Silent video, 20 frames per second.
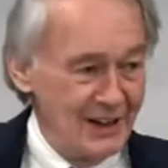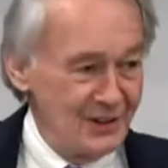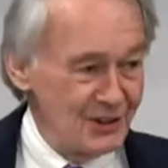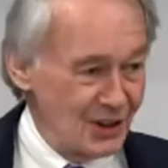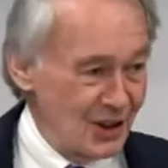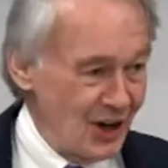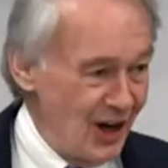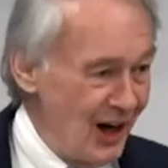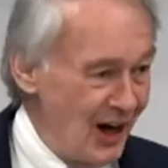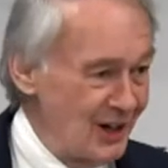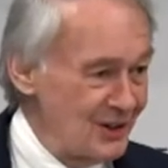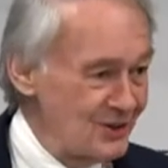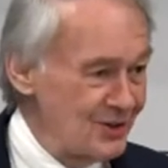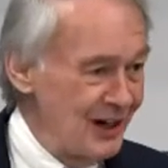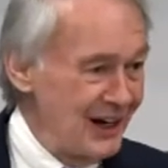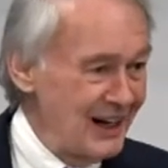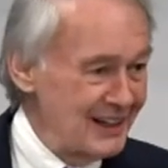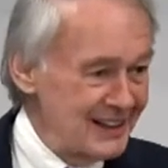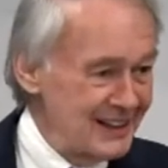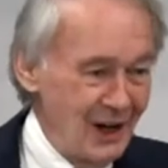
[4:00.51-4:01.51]
to
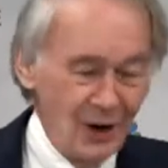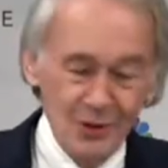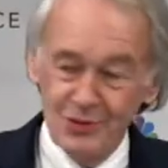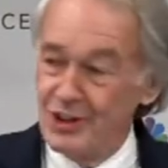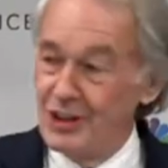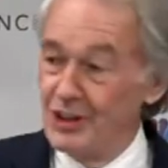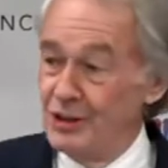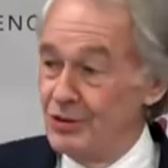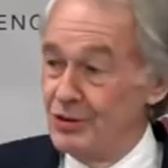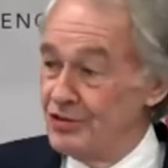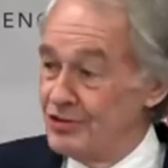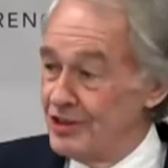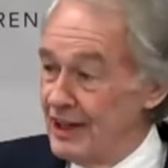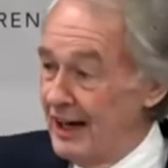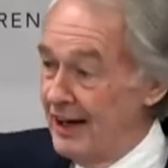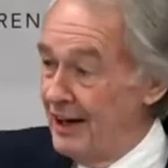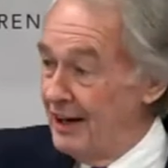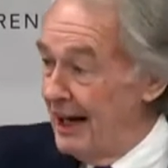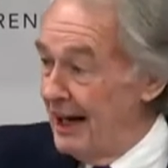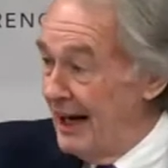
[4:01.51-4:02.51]
contract out to
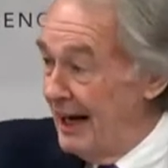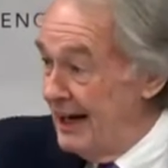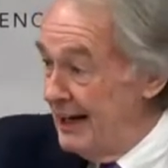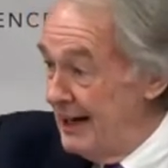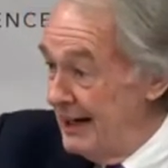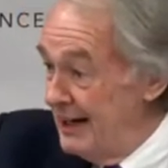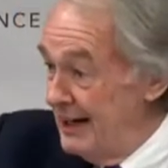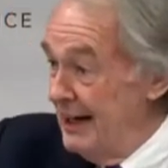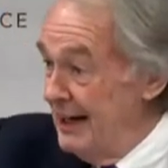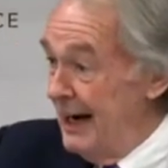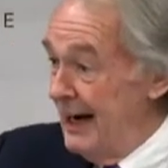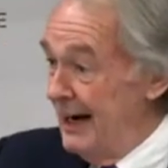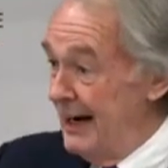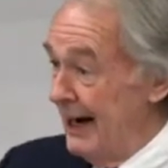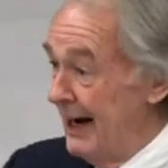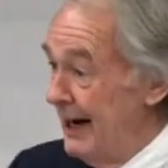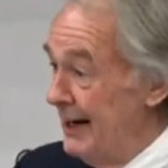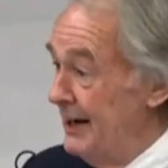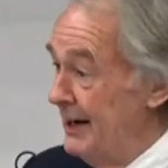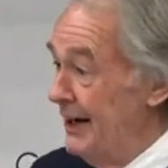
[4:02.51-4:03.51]
UCLA
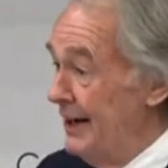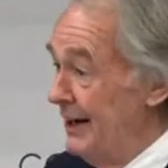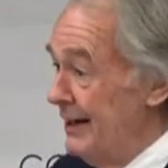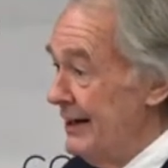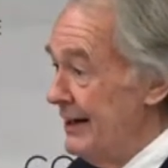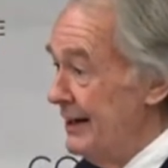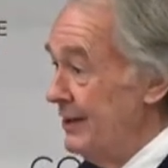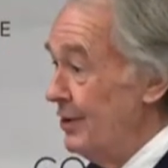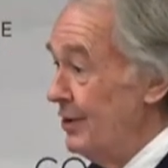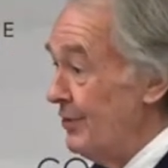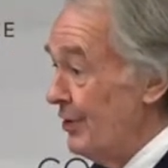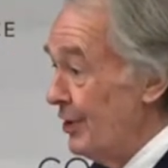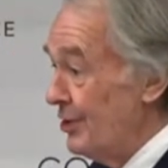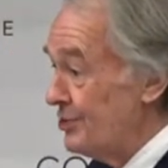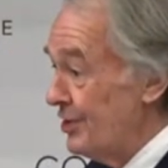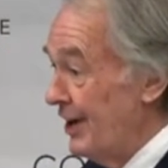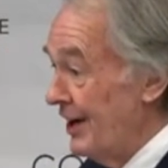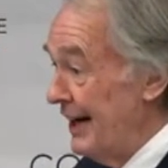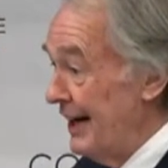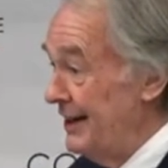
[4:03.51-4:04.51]
and
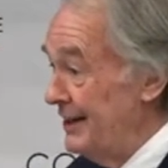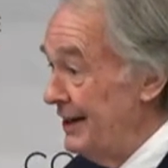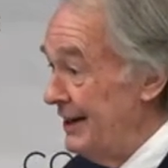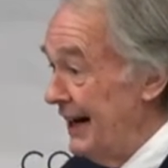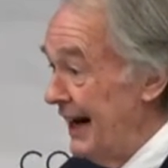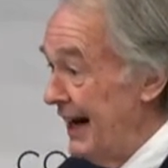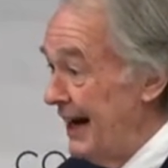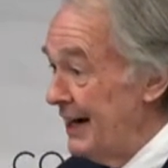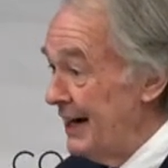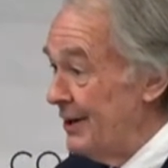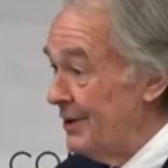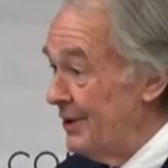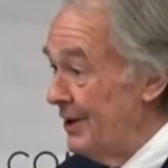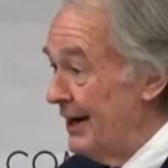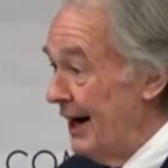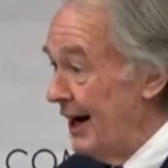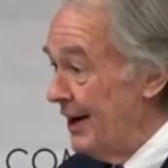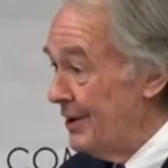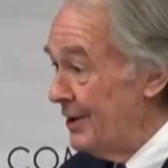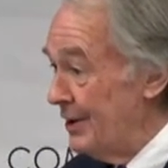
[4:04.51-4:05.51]
University of Indiana and
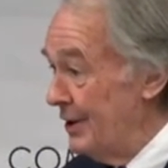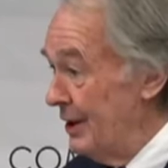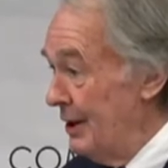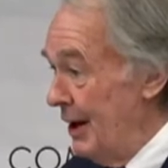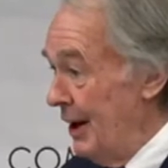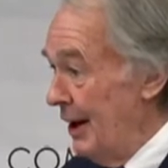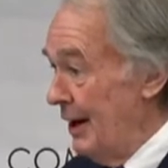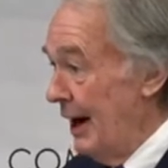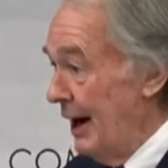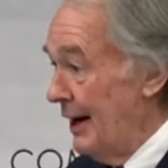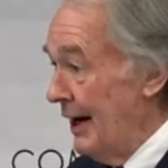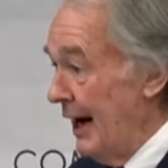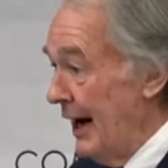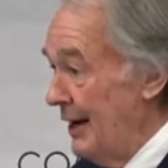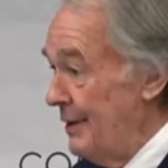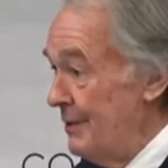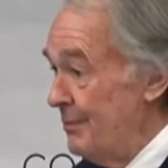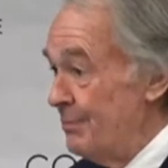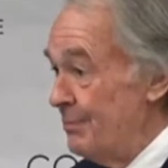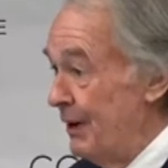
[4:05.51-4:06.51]
other,
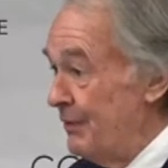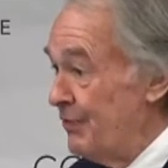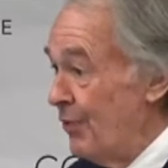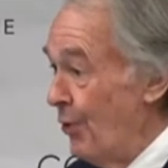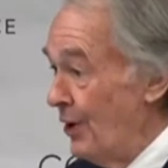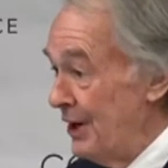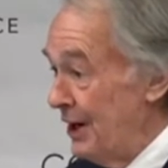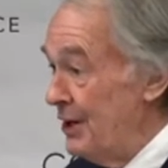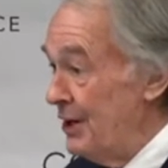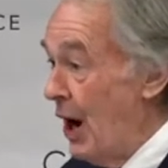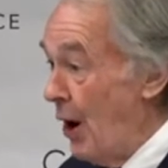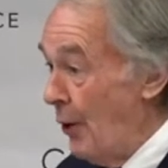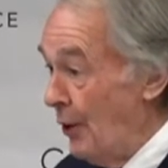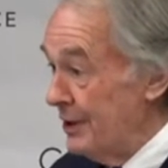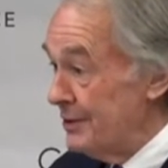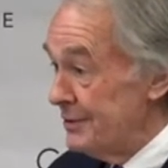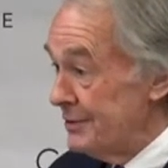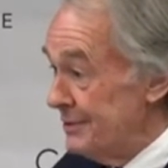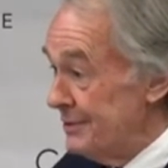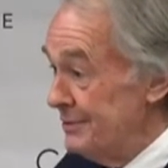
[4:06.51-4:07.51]
and before you know
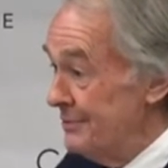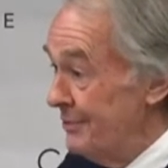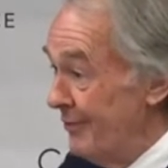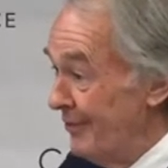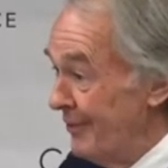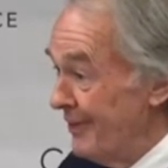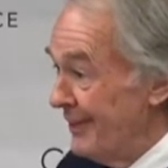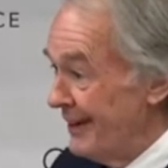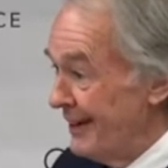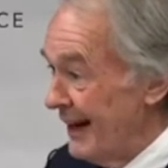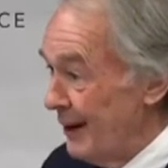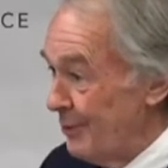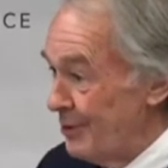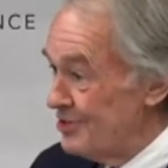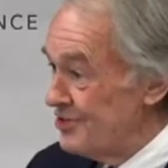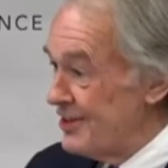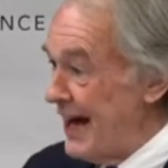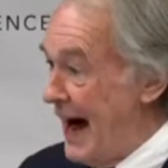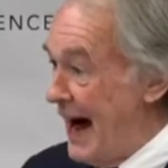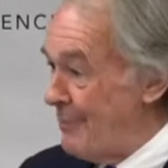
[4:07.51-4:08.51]
it, it was
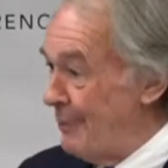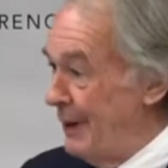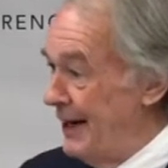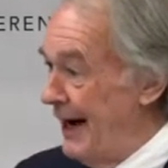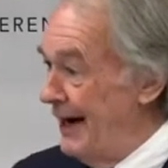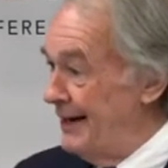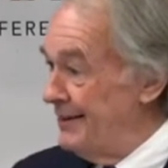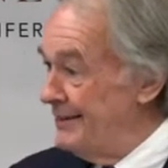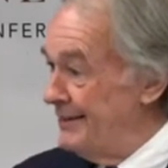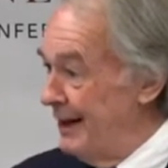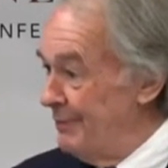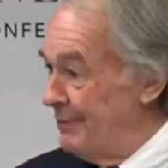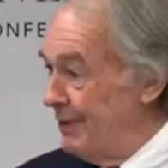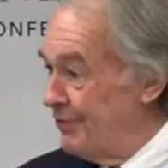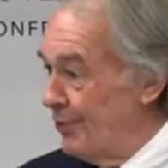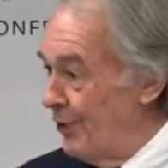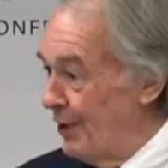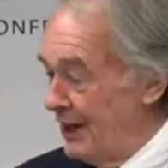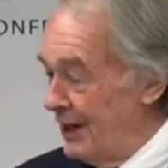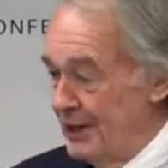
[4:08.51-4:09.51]
stopping at, and
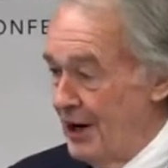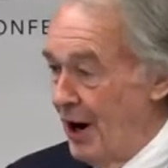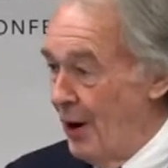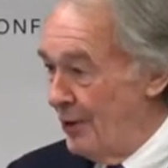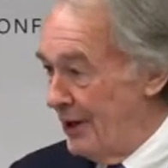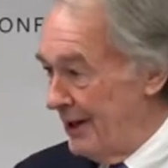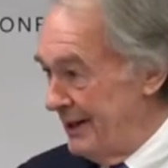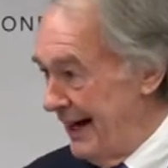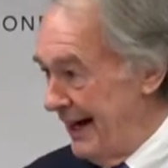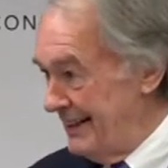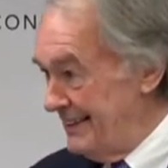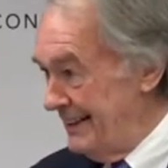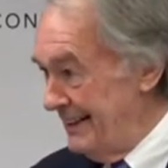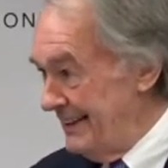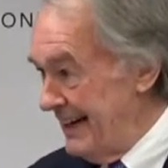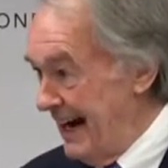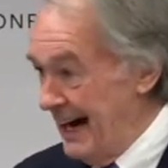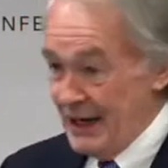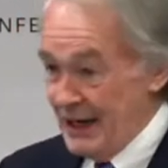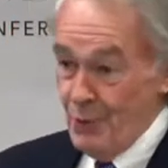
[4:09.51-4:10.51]
before you know it, in
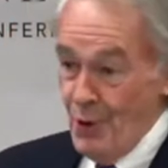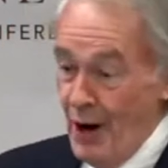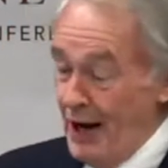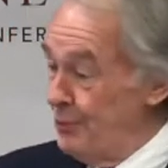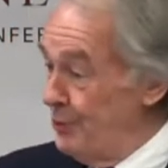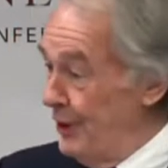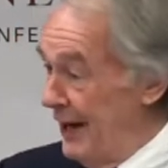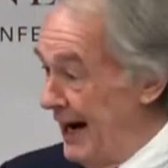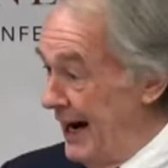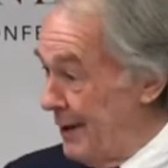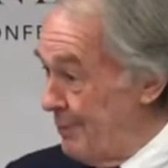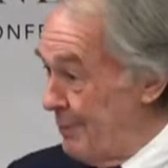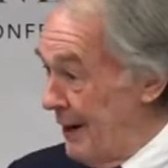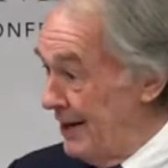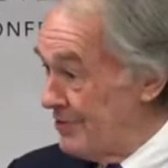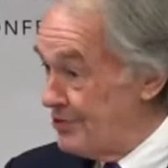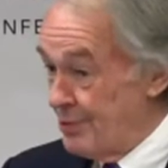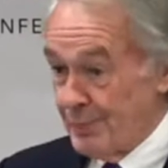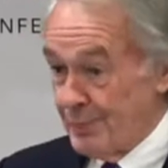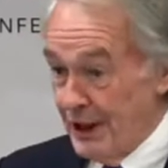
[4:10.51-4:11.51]
1991, we had to
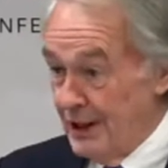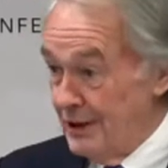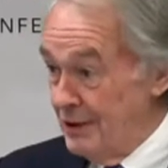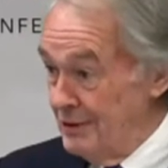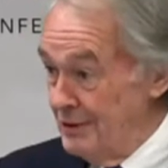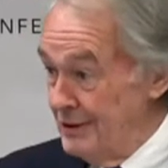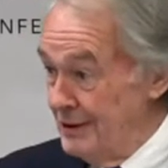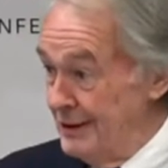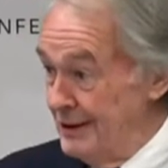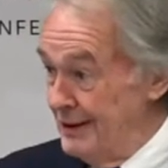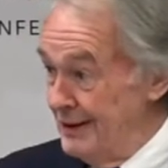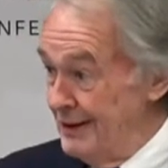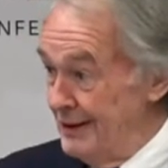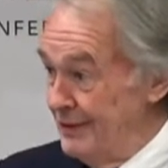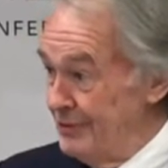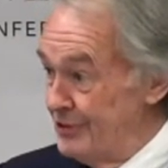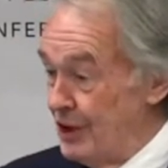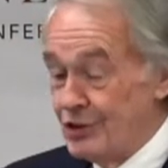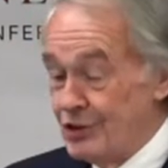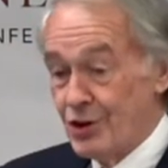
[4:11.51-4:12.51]
pass a bill
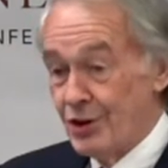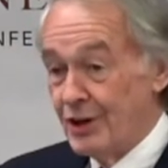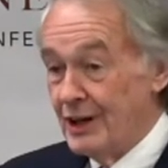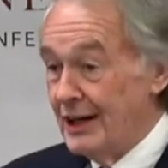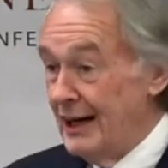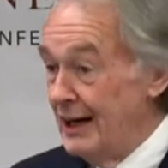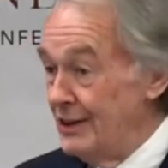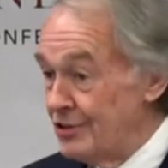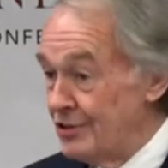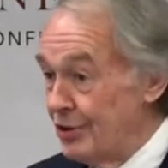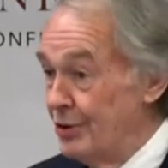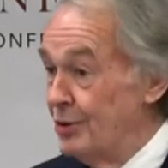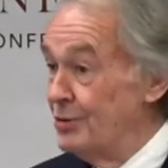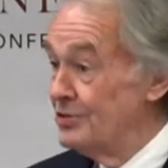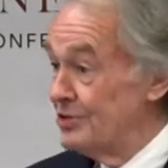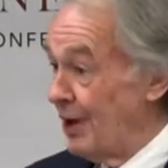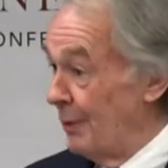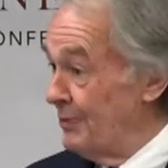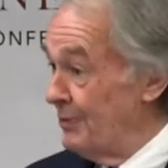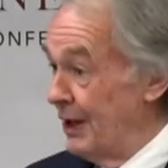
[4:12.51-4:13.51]
to turn it into
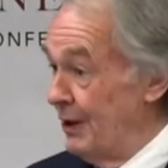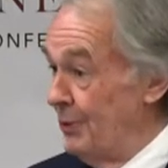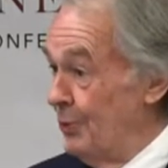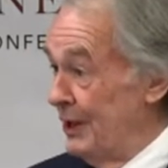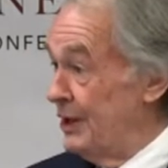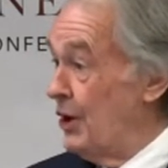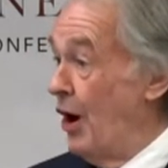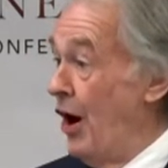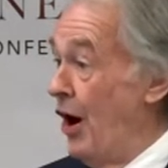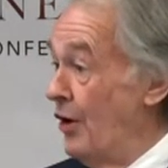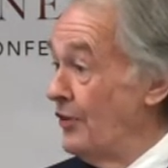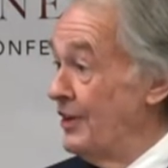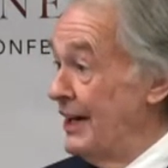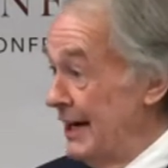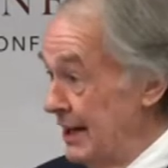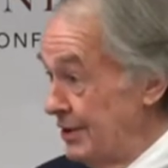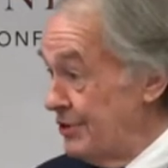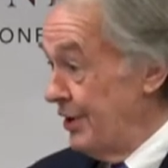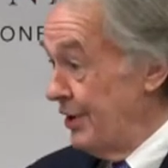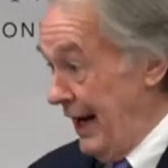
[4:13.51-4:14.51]
something we call the
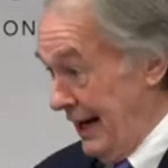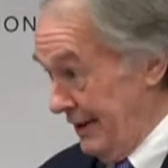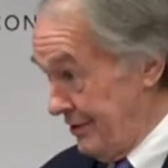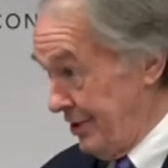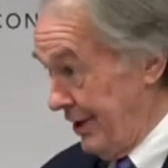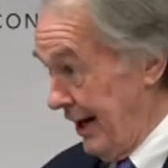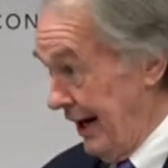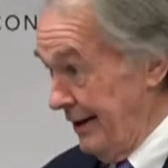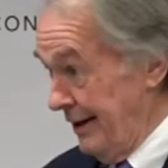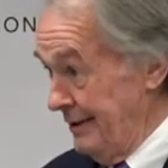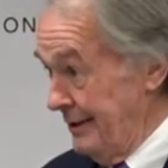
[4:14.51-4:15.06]
internet today.